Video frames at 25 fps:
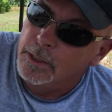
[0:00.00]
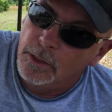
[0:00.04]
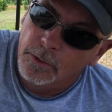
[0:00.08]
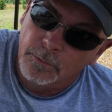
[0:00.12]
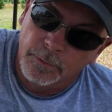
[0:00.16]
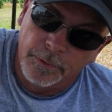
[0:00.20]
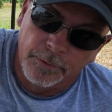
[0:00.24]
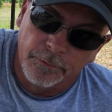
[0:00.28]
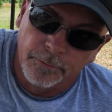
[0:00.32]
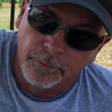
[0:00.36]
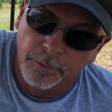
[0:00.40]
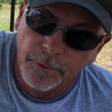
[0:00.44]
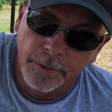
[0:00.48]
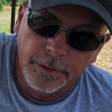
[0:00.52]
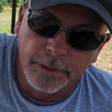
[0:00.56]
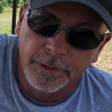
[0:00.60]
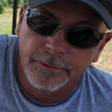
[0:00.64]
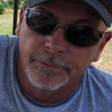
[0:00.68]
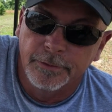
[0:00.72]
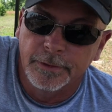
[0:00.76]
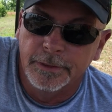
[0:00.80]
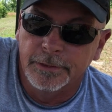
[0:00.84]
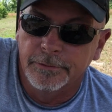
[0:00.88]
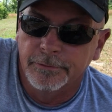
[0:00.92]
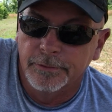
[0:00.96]
We
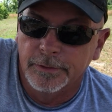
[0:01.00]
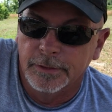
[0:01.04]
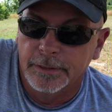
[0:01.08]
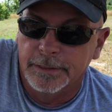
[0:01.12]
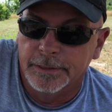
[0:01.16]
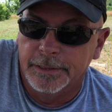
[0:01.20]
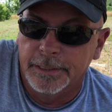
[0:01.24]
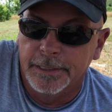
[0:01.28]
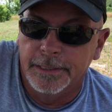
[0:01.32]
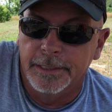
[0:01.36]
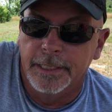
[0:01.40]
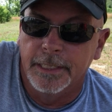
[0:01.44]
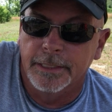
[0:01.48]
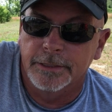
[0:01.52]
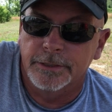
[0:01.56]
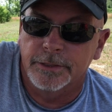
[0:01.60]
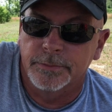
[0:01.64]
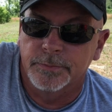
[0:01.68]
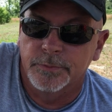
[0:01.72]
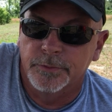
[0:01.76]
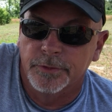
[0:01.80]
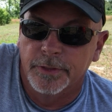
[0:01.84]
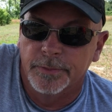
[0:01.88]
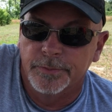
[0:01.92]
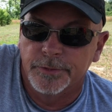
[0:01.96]
really need that
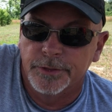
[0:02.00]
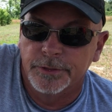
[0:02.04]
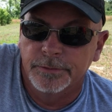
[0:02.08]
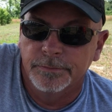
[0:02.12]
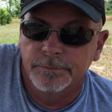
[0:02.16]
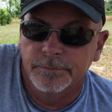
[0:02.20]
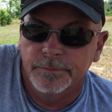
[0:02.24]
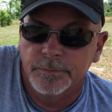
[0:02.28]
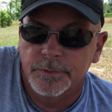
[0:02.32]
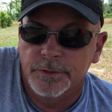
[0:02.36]
subscription.